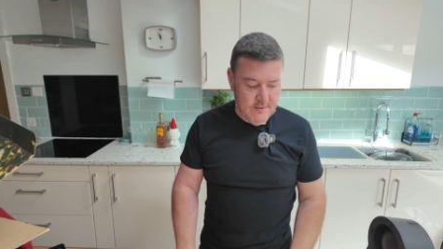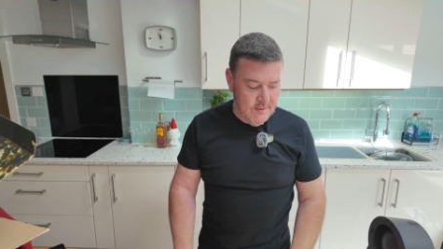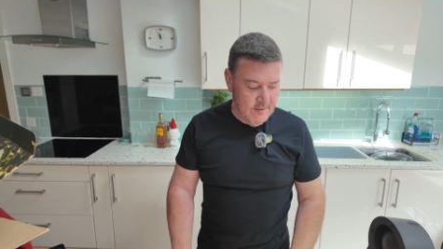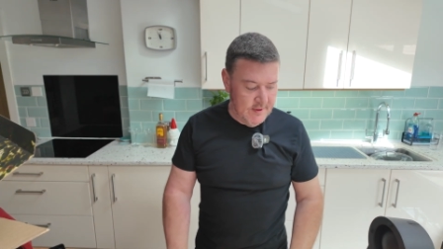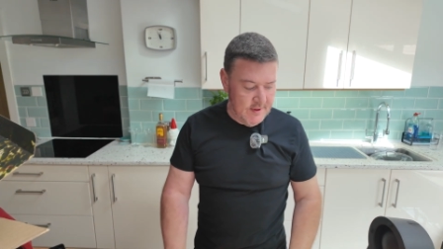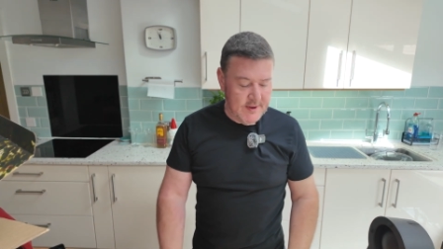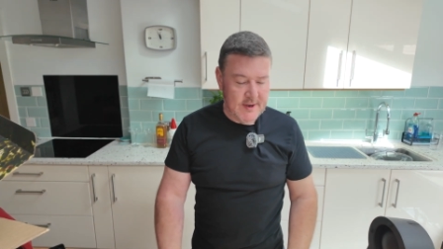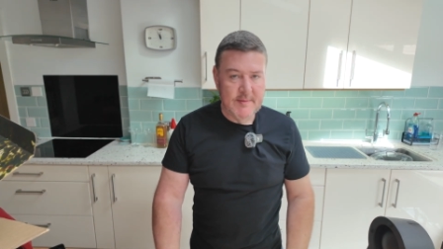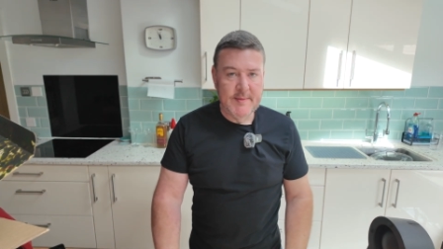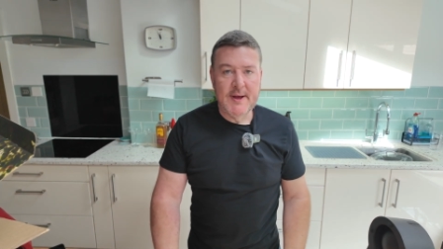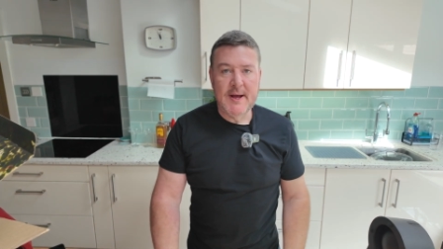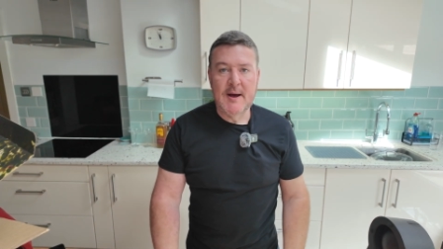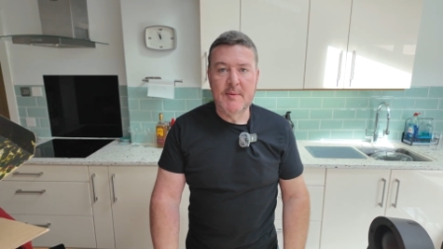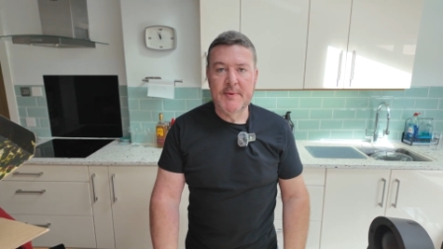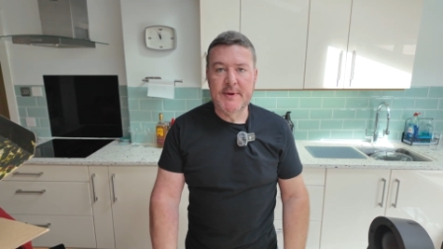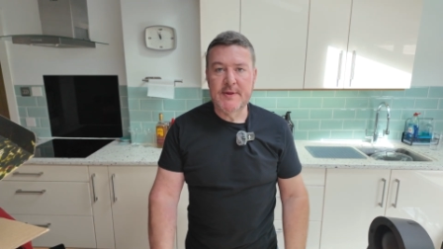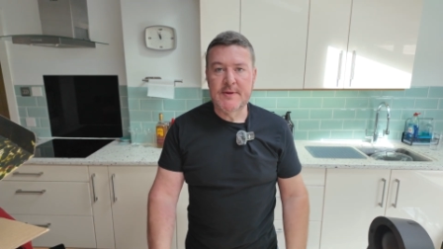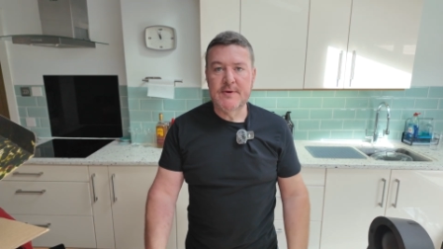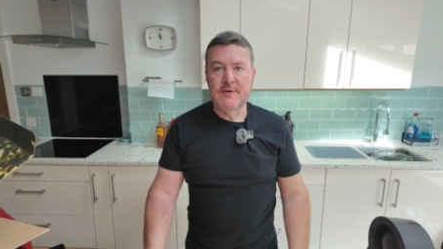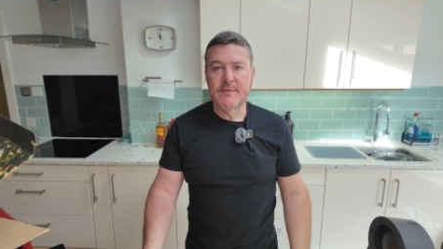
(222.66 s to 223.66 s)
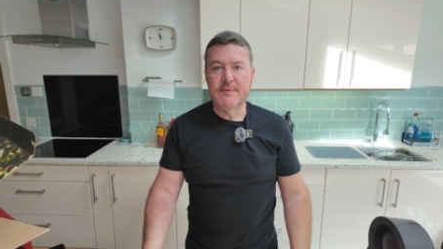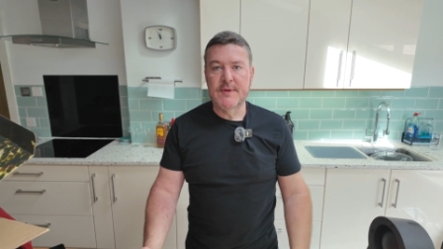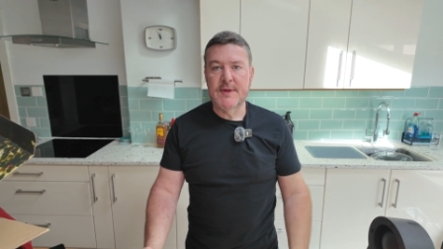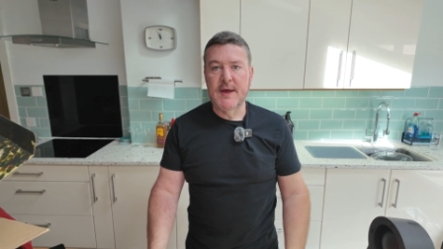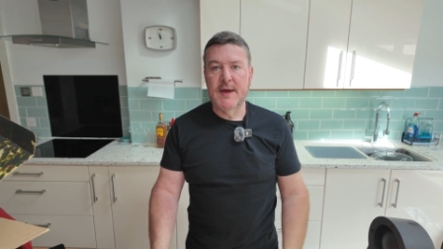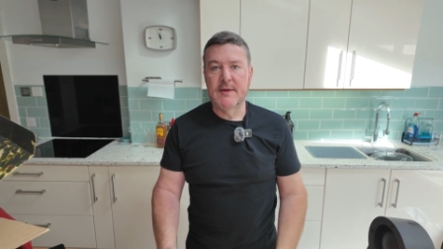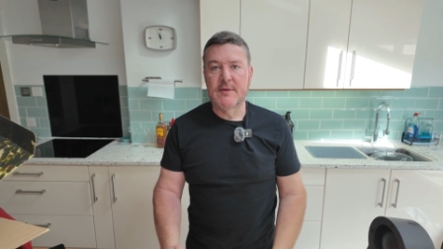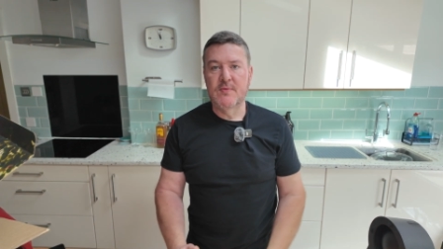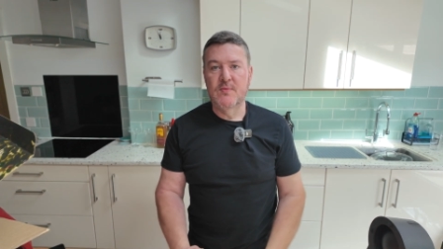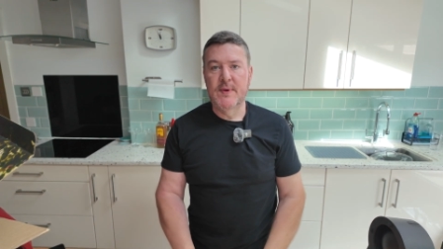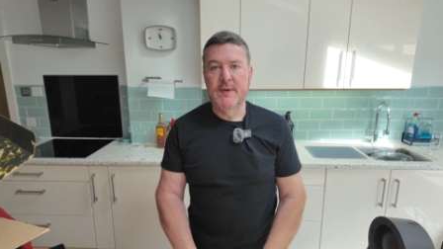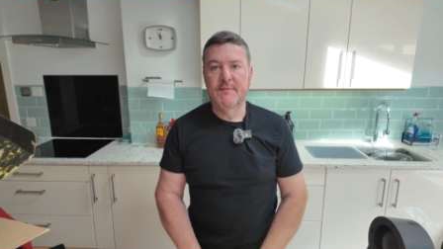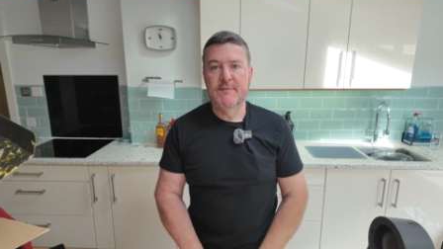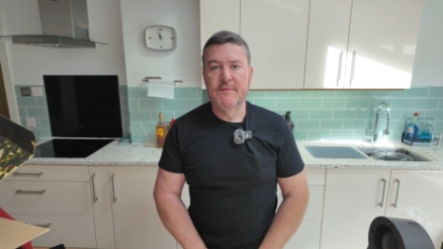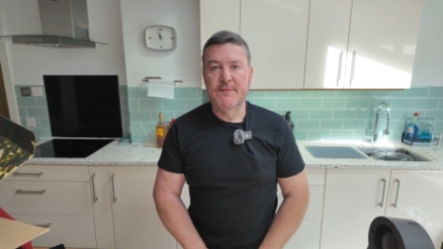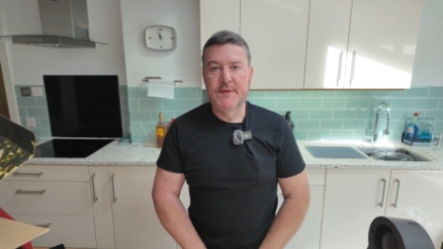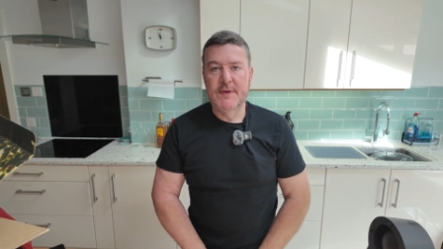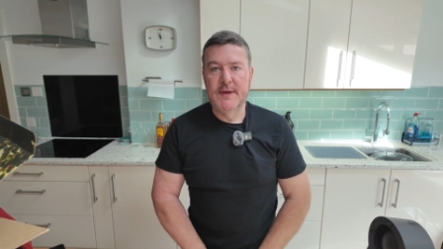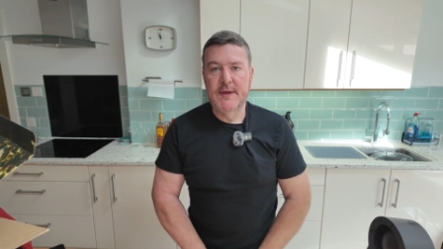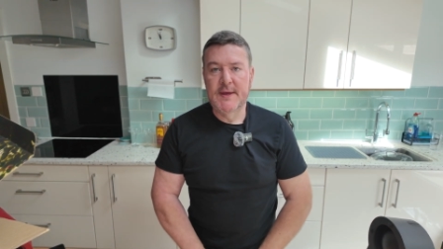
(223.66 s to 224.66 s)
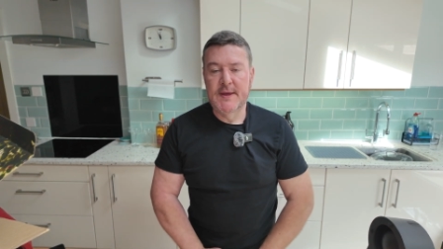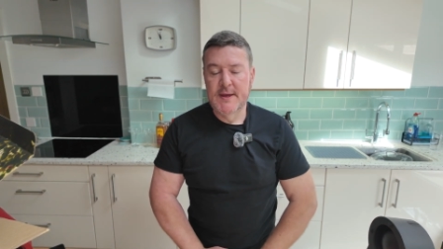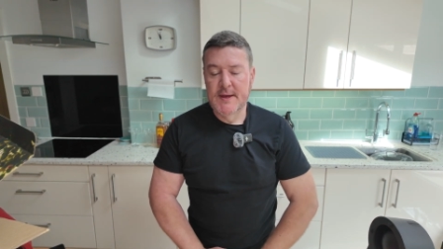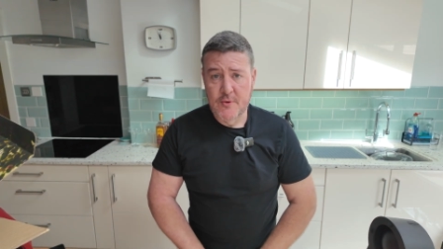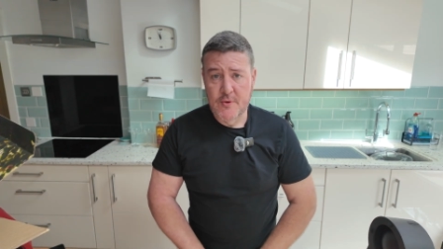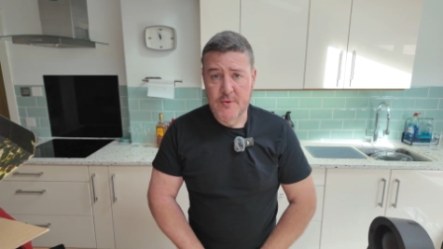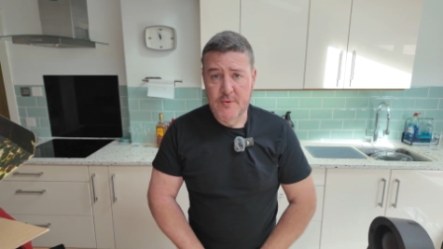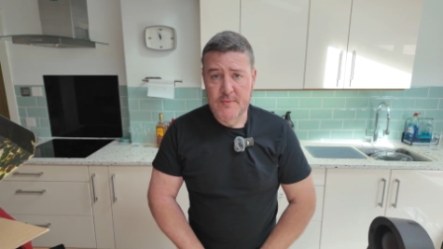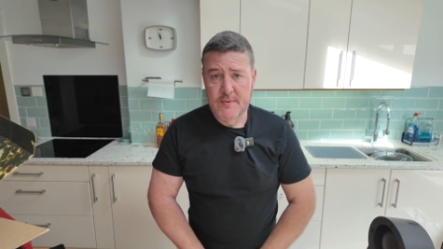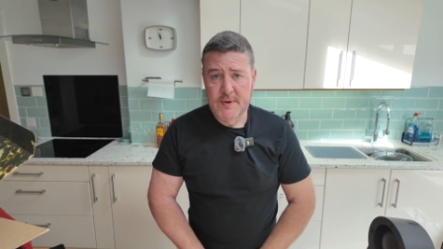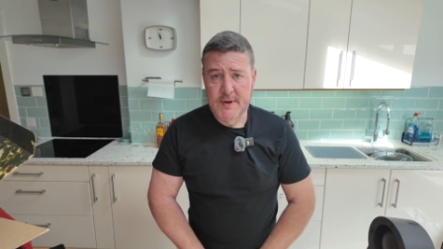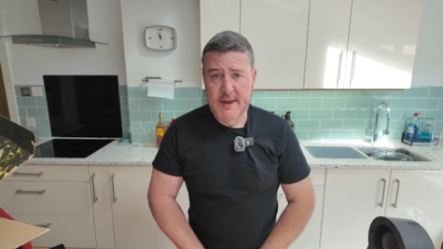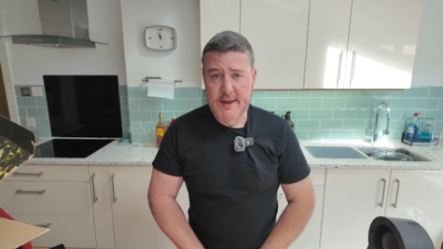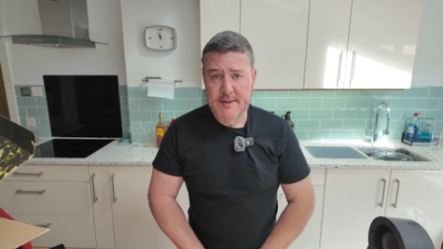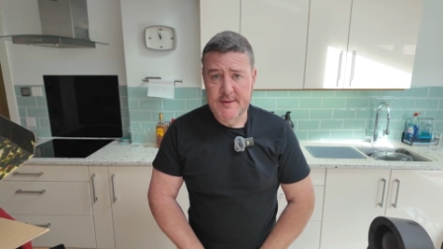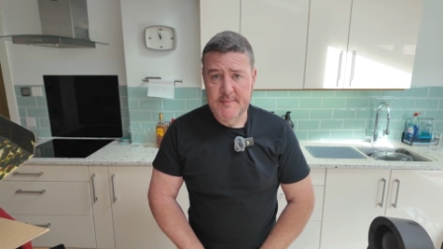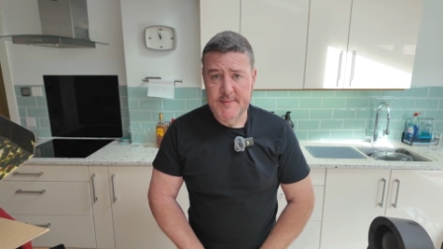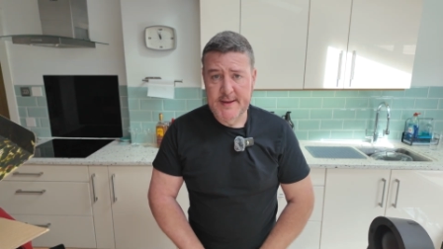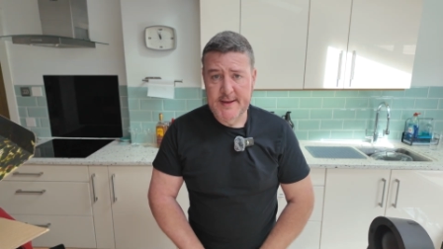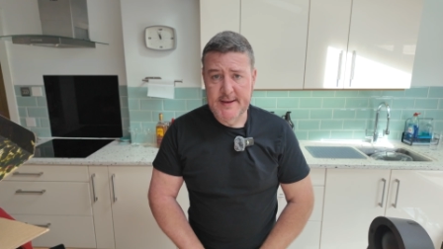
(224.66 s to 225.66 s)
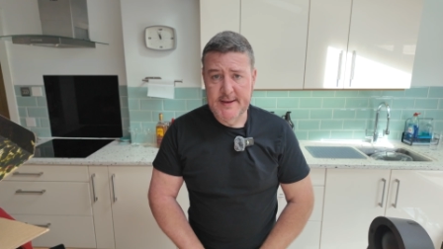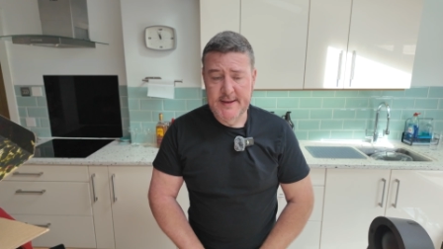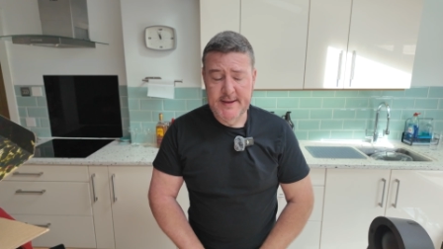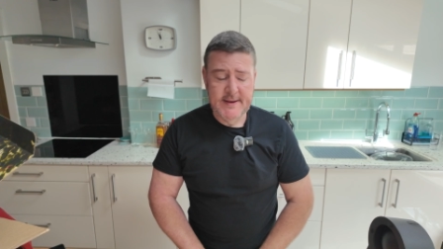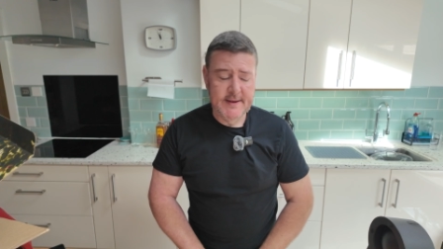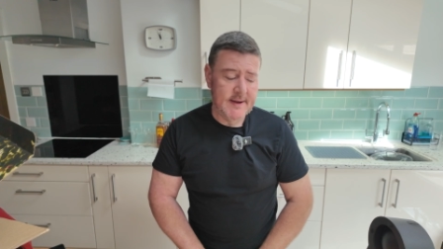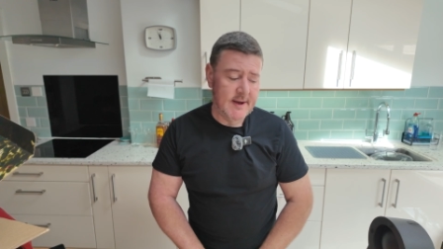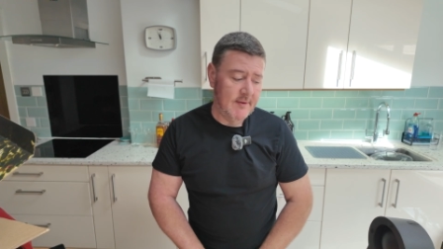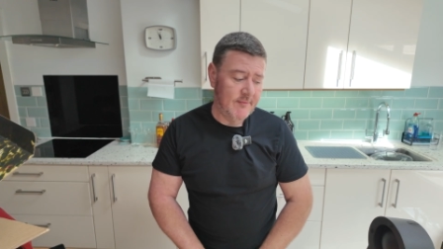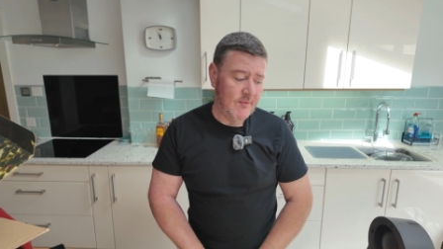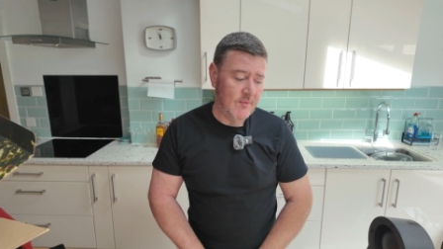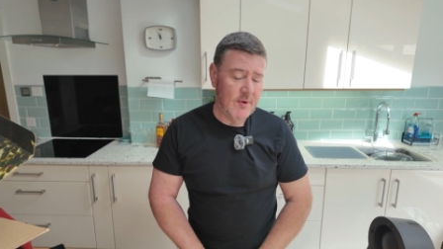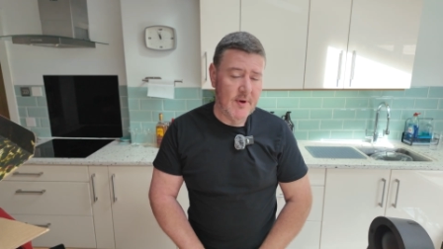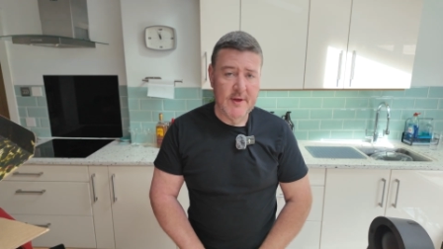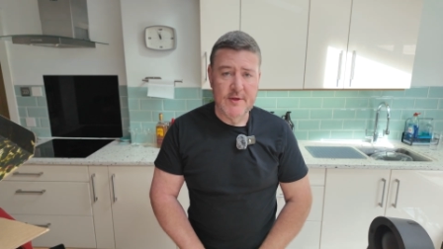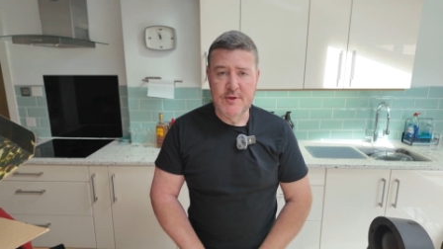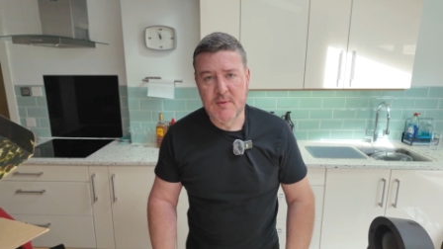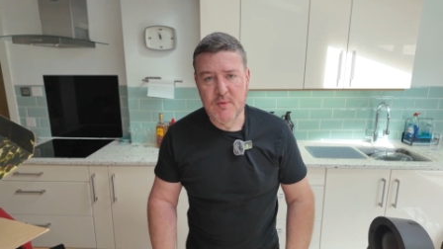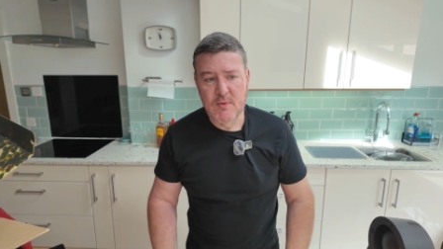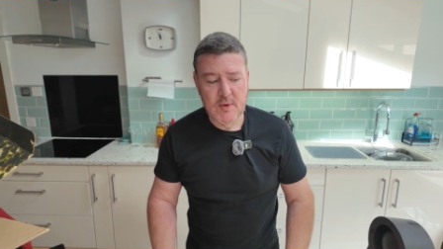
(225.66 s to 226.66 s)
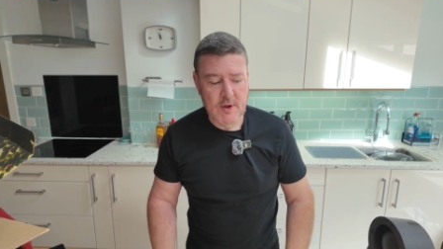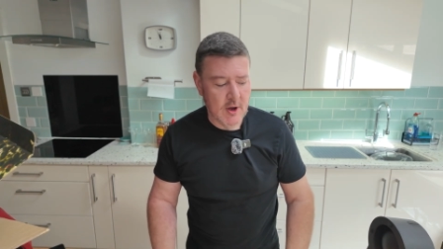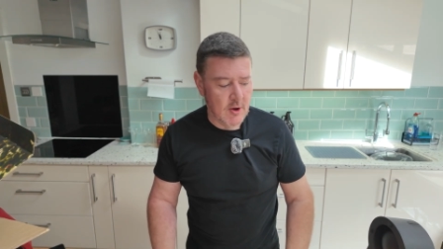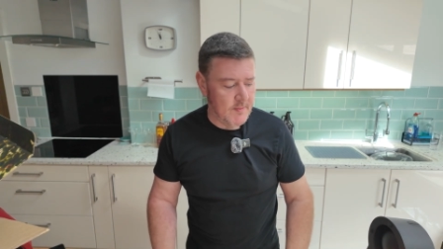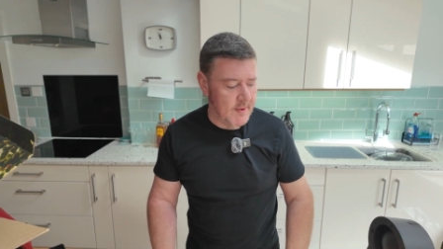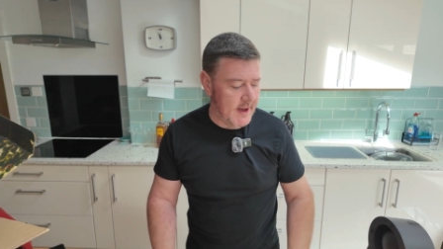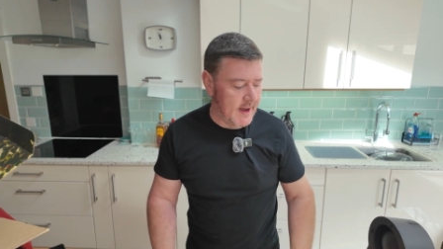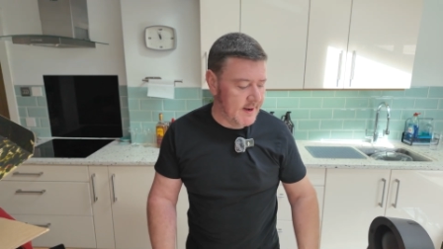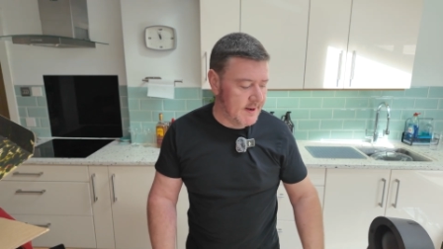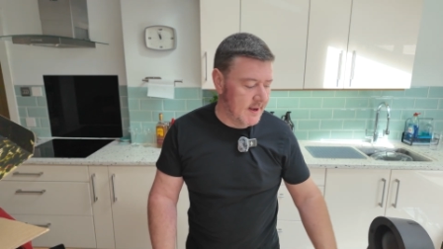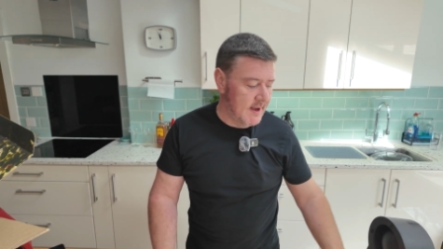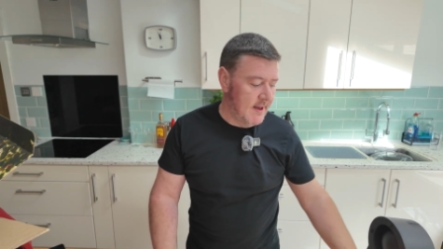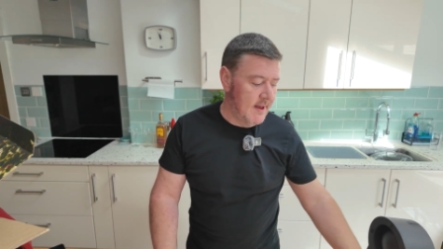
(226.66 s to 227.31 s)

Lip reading: is going to be coming into contact with the brew needs to be clean, otherwise it will go bad.